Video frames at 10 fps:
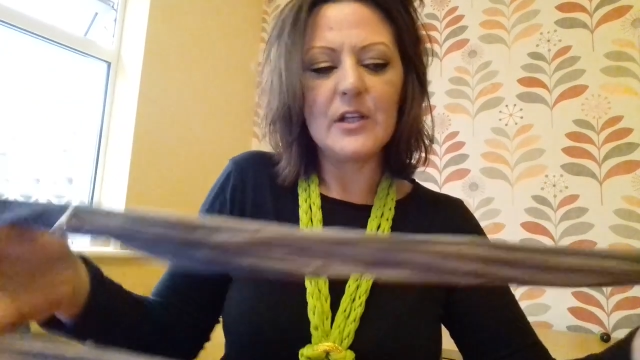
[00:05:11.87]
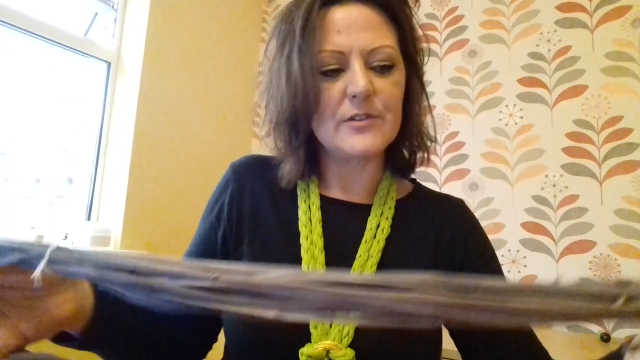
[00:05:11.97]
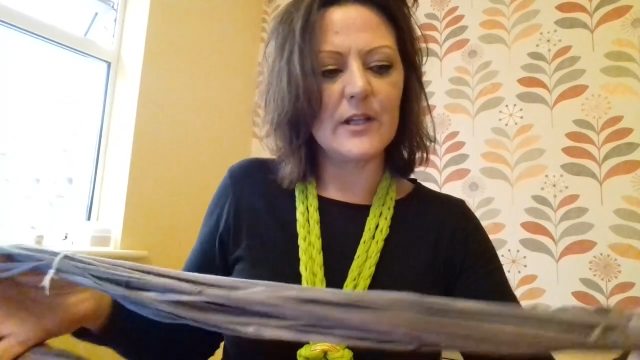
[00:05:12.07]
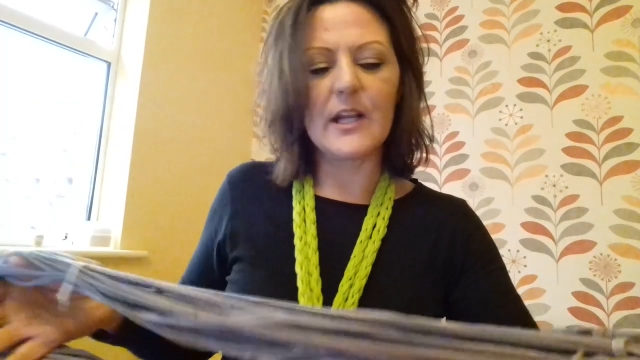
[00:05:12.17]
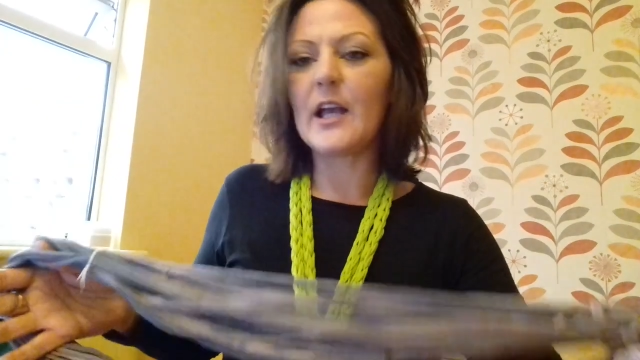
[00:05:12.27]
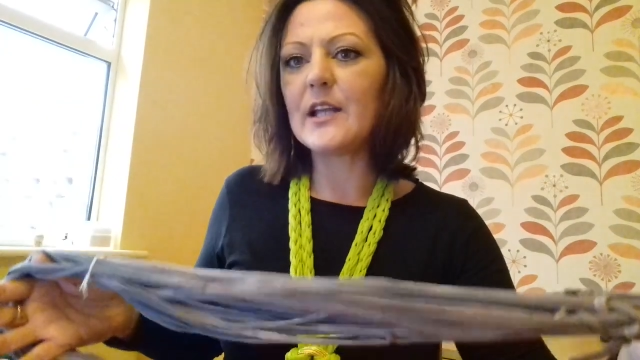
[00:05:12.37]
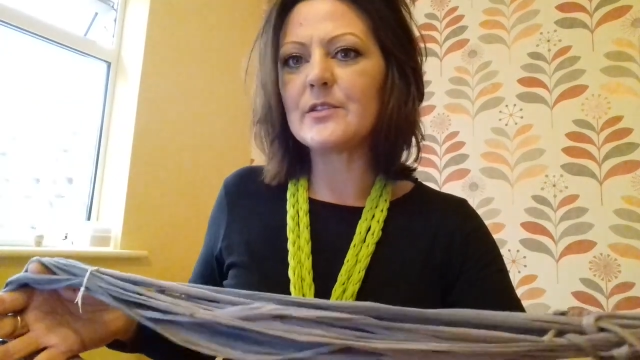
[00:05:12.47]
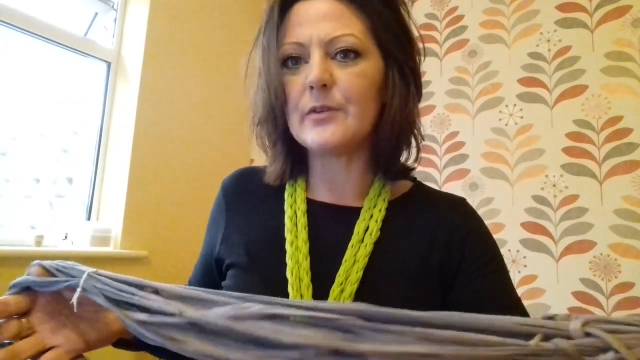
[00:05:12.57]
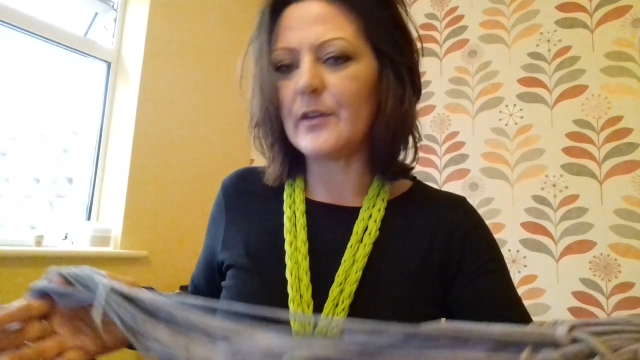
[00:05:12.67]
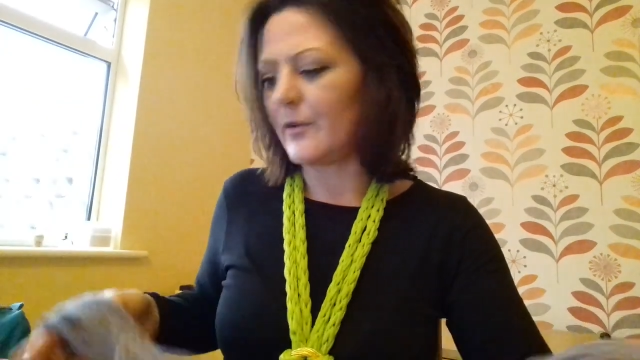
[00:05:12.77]
So I'm going to
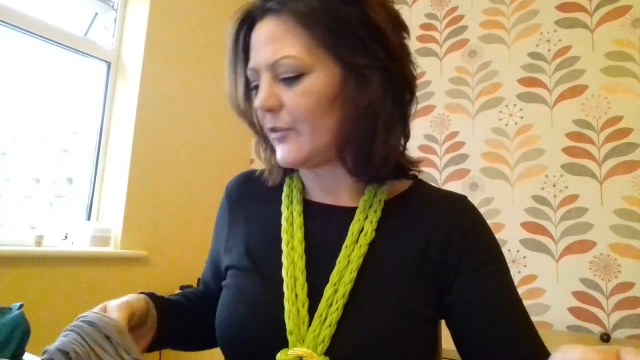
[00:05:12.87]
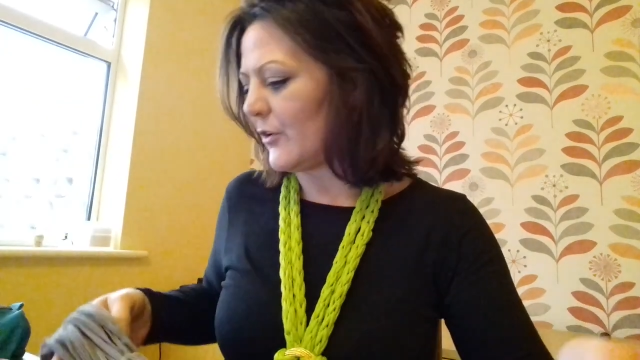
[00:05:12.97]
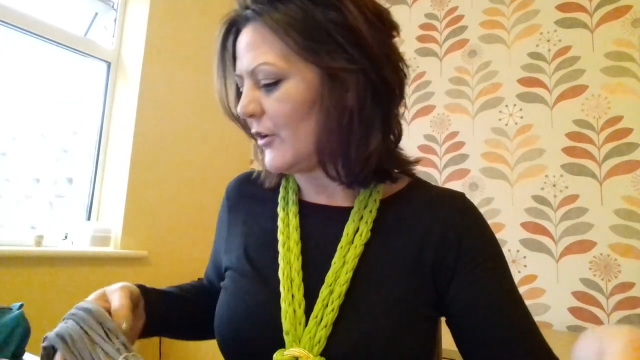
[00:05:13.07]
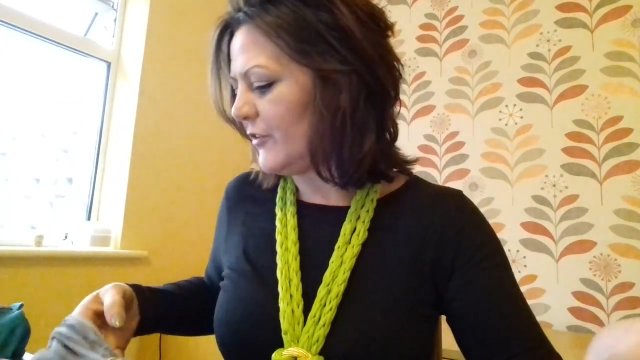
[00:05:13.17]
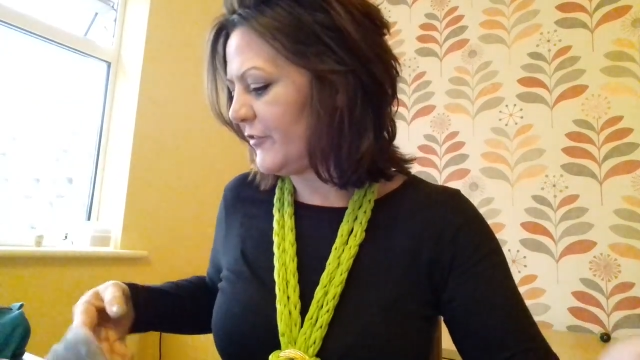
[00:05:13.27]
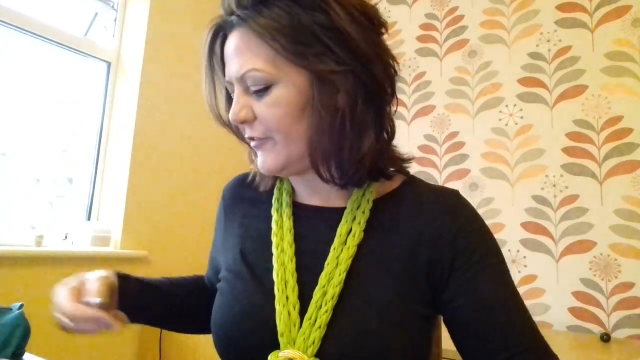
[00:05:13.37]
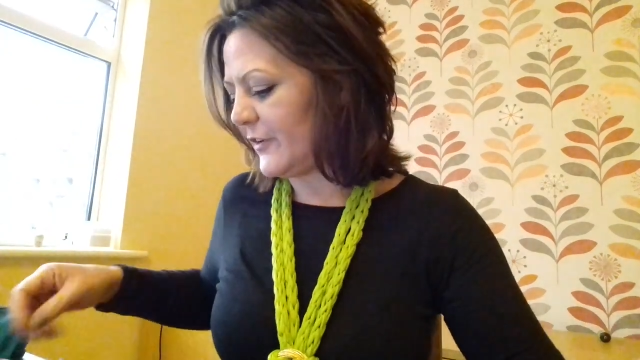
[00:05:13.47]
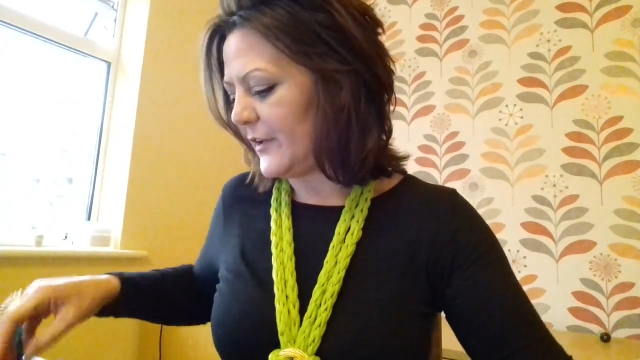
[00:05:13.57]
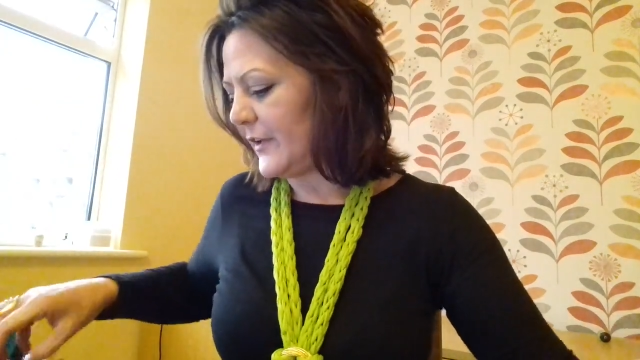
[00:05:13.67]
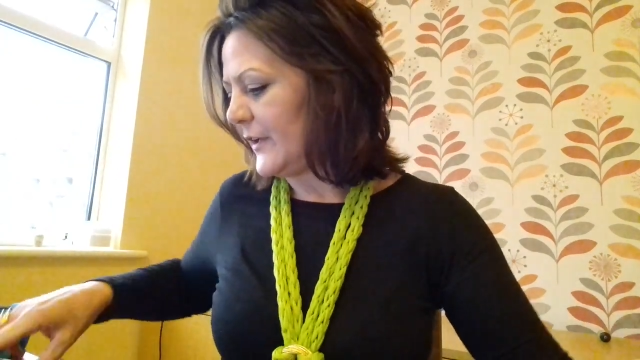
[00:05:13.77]
cut all those off
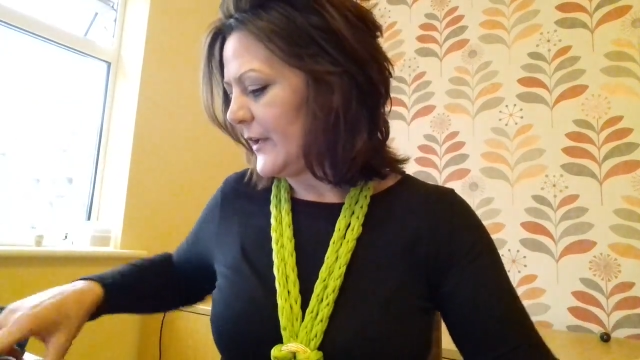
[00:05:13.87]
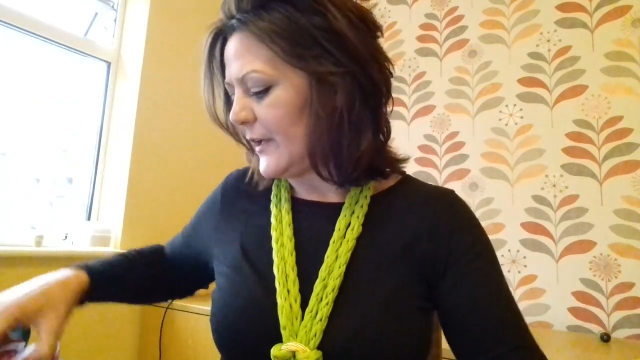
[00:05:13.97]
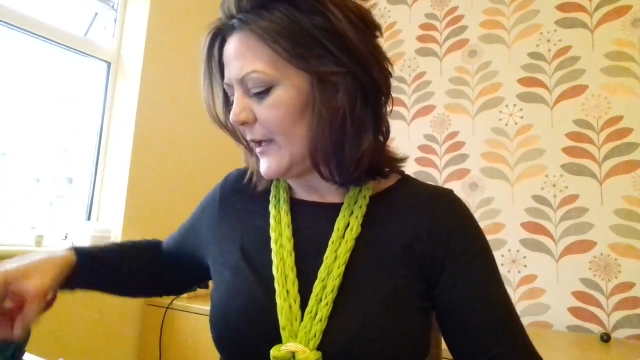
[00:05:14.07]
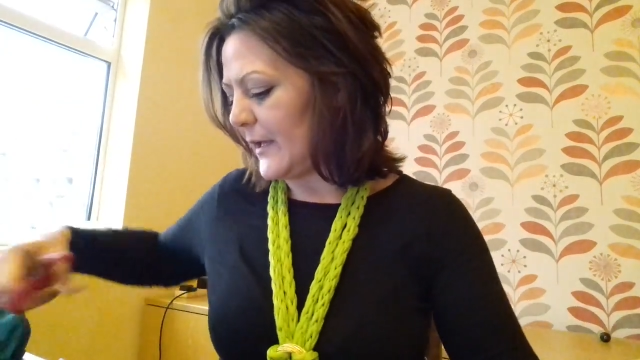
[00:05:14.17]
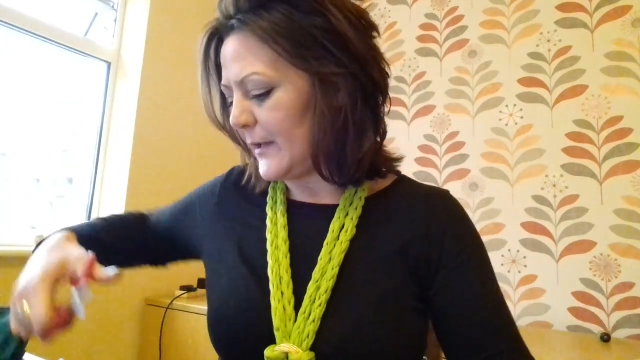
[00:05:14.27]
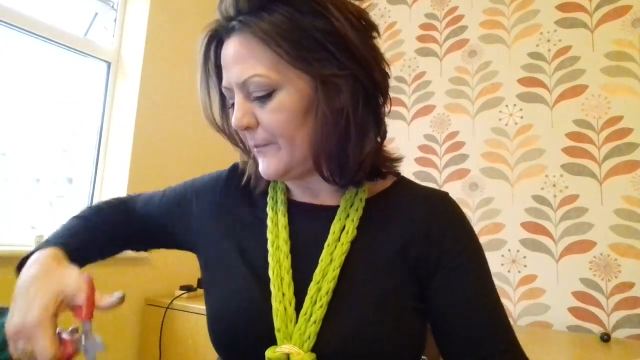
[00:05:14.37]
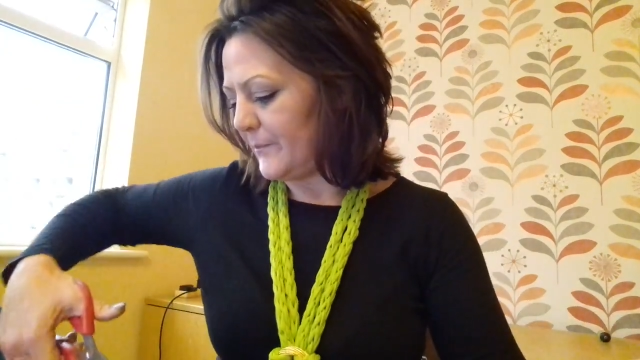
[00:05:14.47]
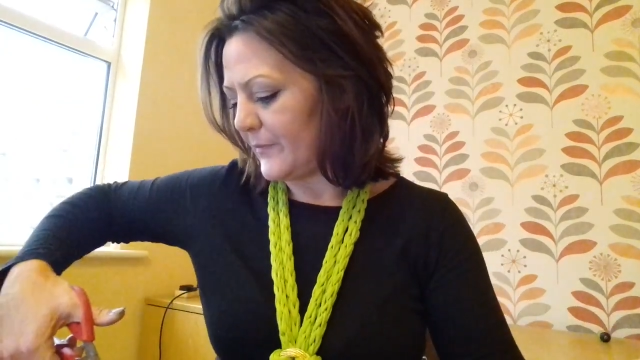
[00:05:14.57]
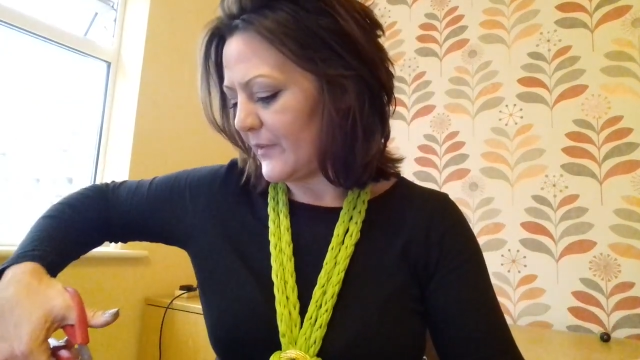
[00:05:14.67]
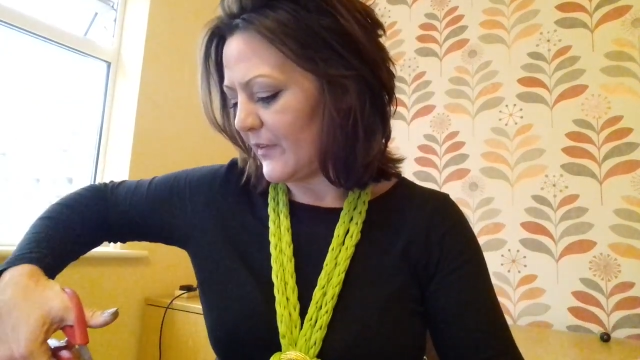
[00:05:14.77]

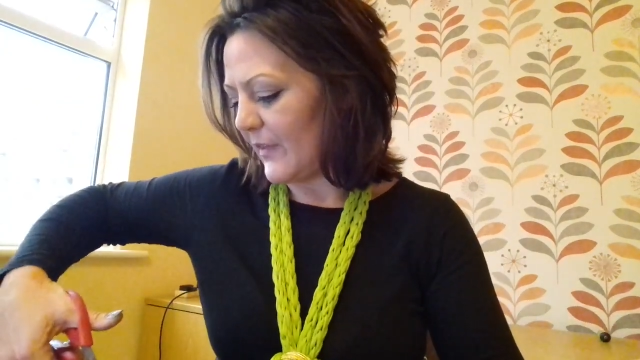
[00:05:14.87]
so